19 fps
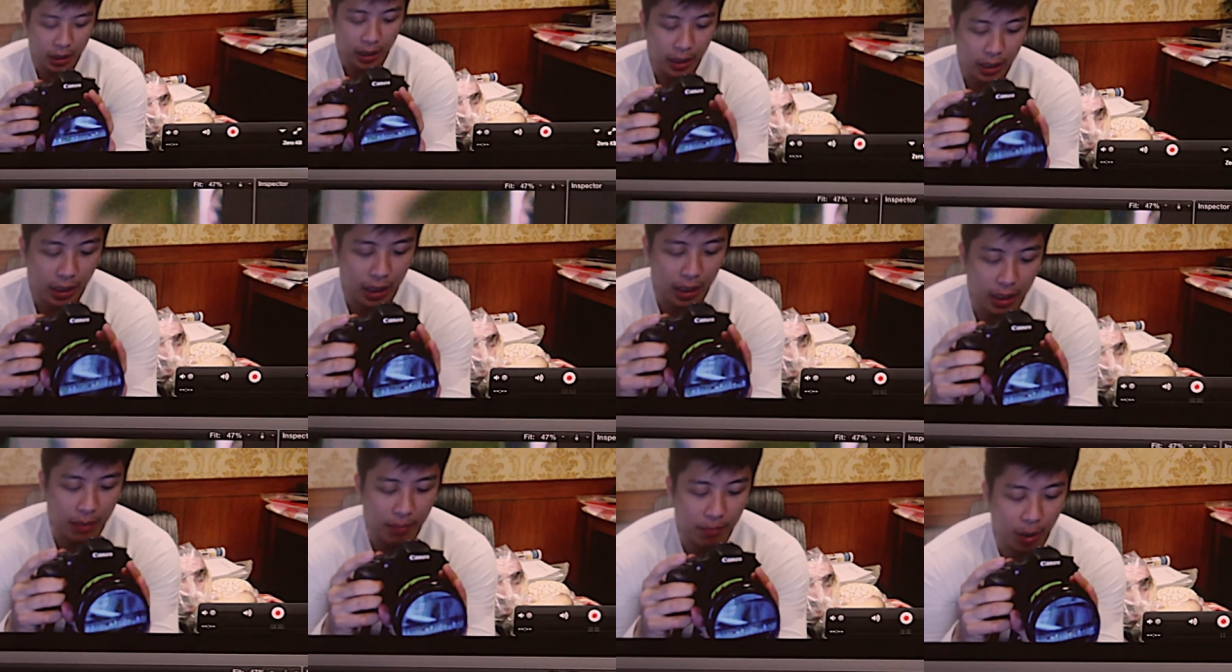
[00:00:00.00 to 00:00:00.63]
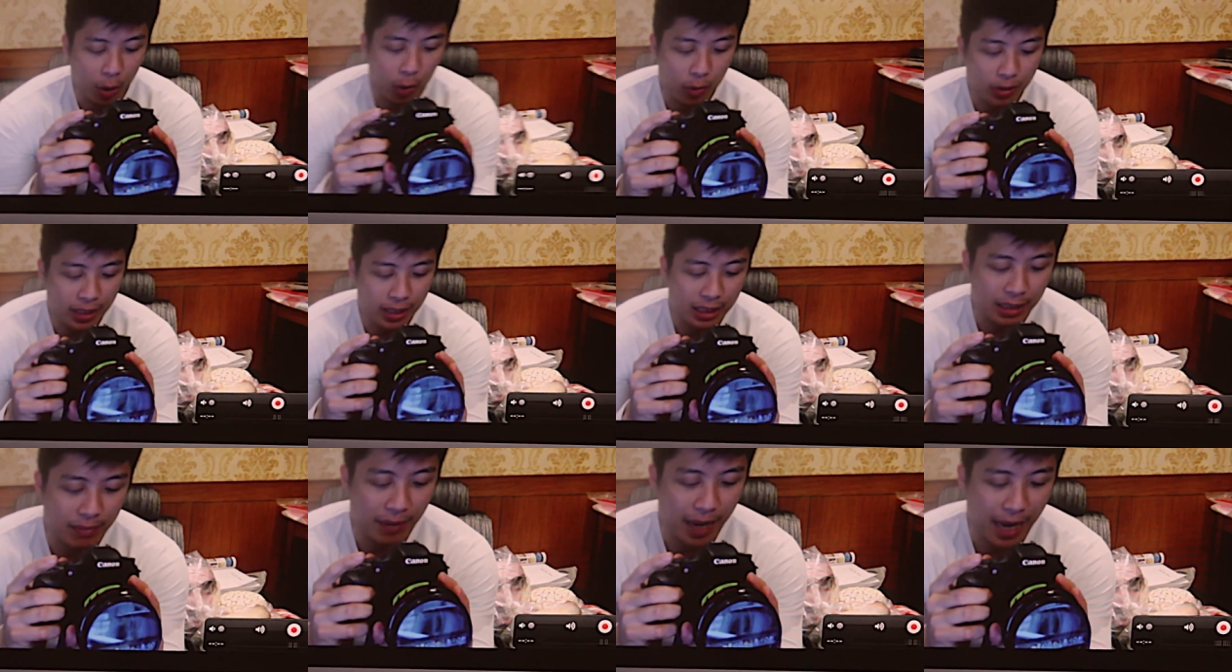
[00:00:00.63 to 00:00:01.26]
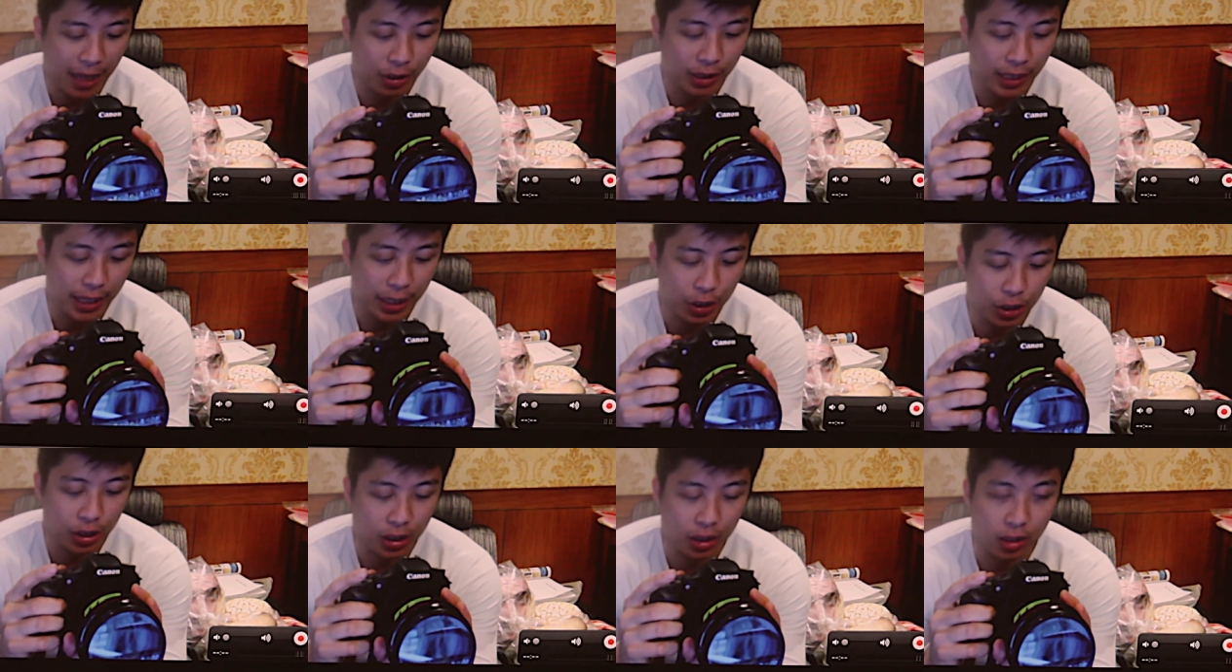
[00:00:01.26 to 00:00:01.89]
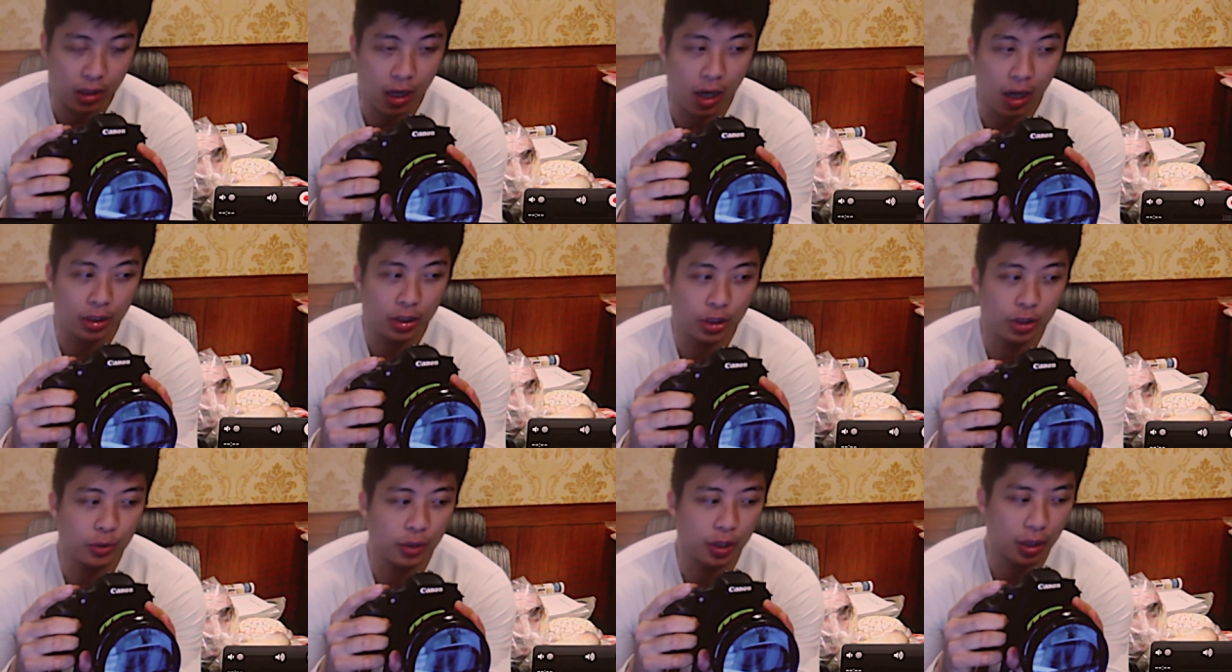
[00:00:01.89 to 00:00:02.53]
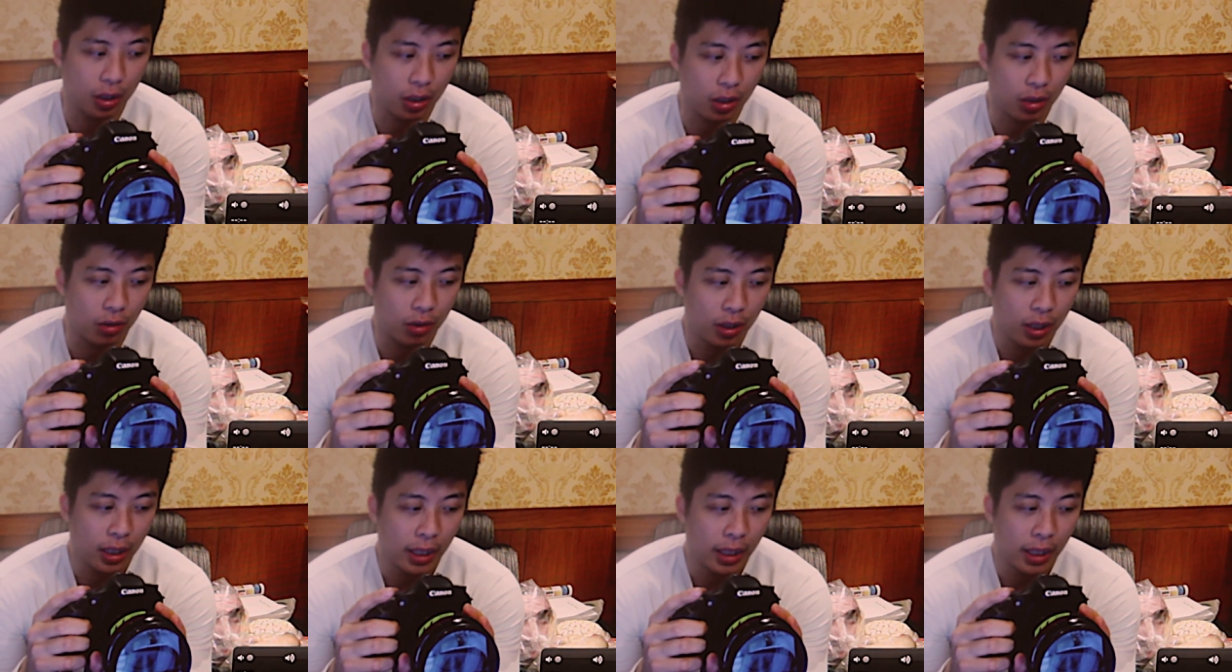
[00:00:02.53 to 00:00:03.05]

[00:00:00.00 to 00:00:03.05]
Uh, impose his imagination onto the girl.